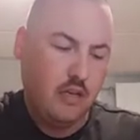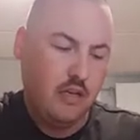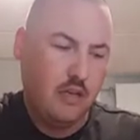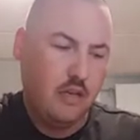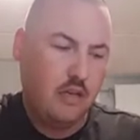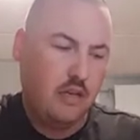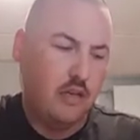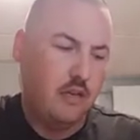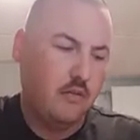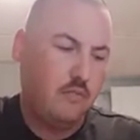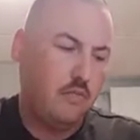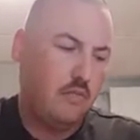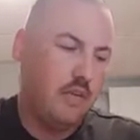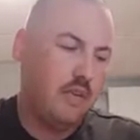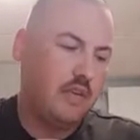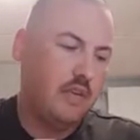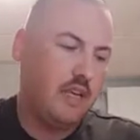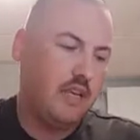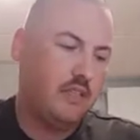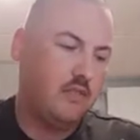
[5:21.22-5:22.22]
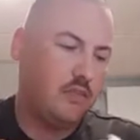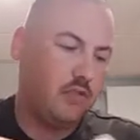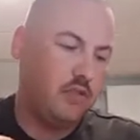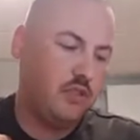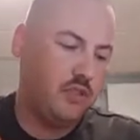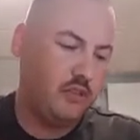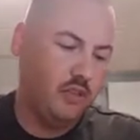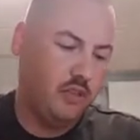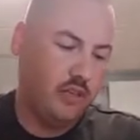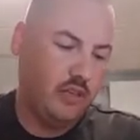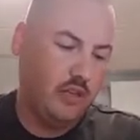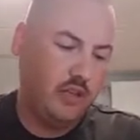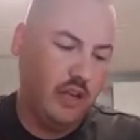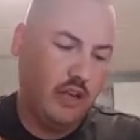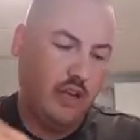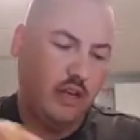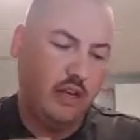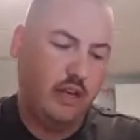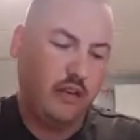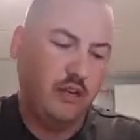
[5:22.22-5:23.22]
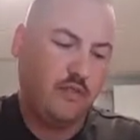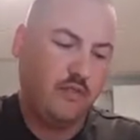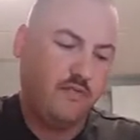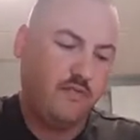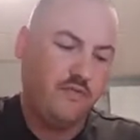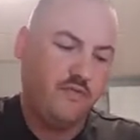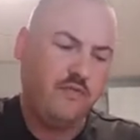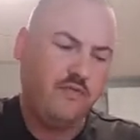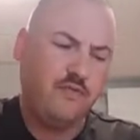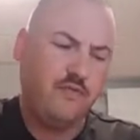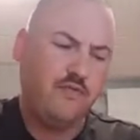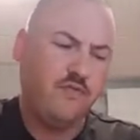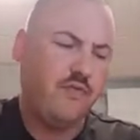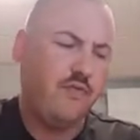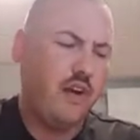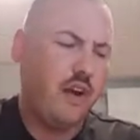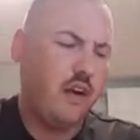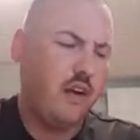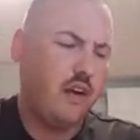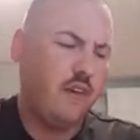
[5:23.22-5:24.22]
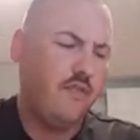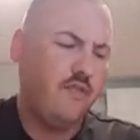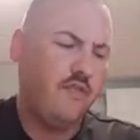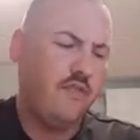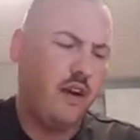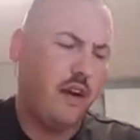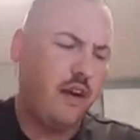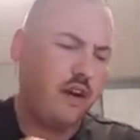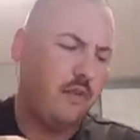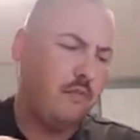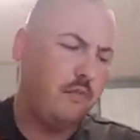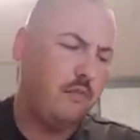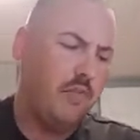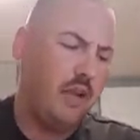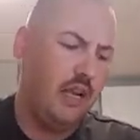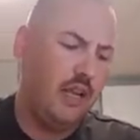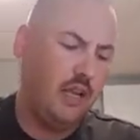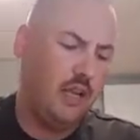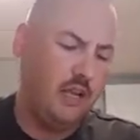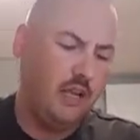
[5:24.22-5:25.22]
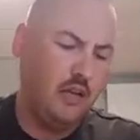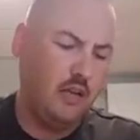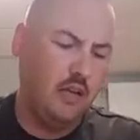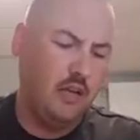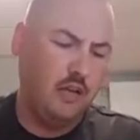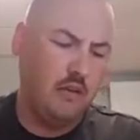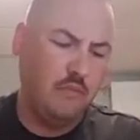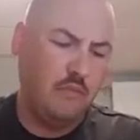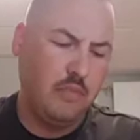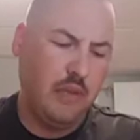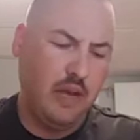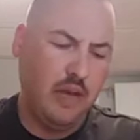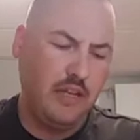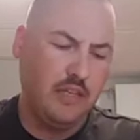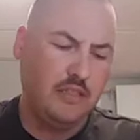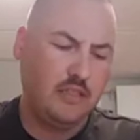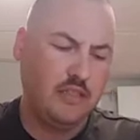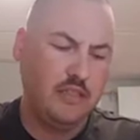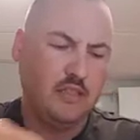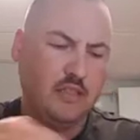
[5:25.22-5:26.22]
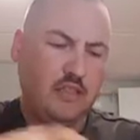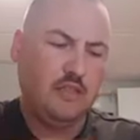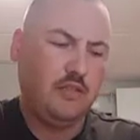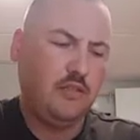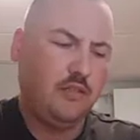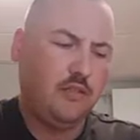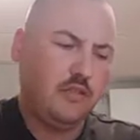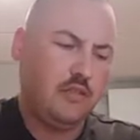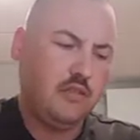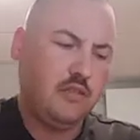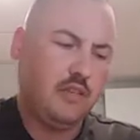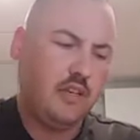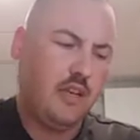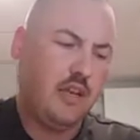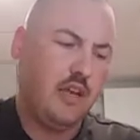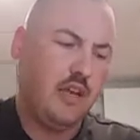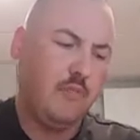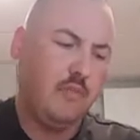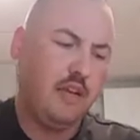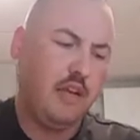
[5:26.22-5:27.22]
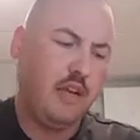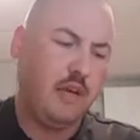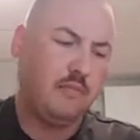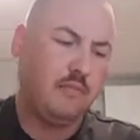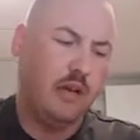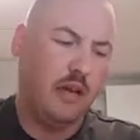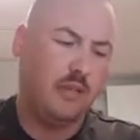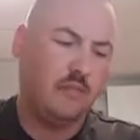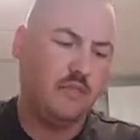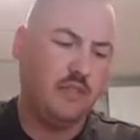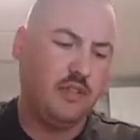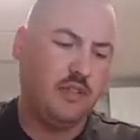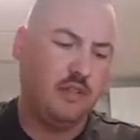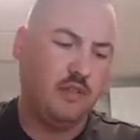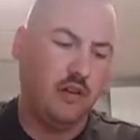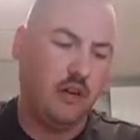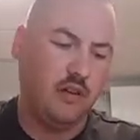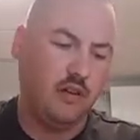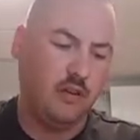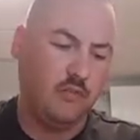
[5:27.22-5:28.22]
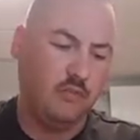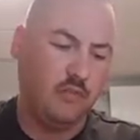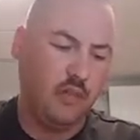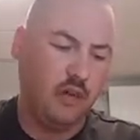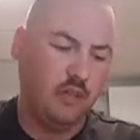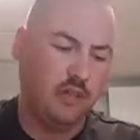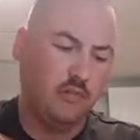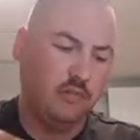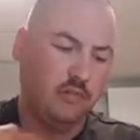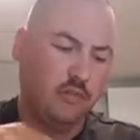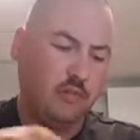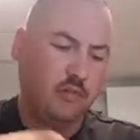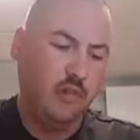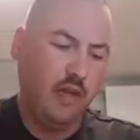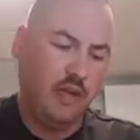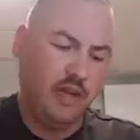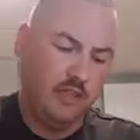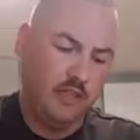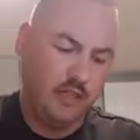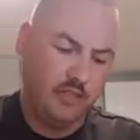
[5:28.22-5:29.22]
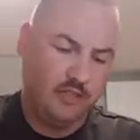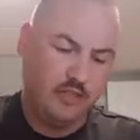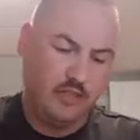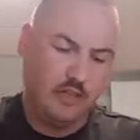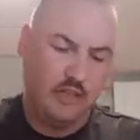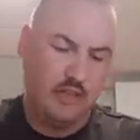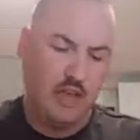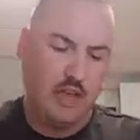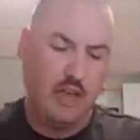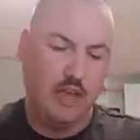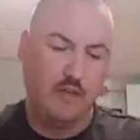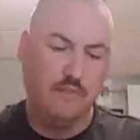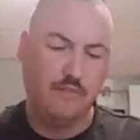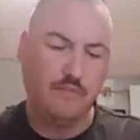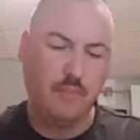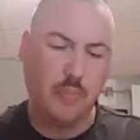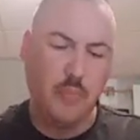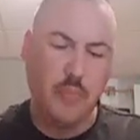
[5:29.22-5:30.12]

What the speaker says: but that's what you're looking at here. Very, very many pages, as you can see. I mean, I'm turning multiple pages at a time.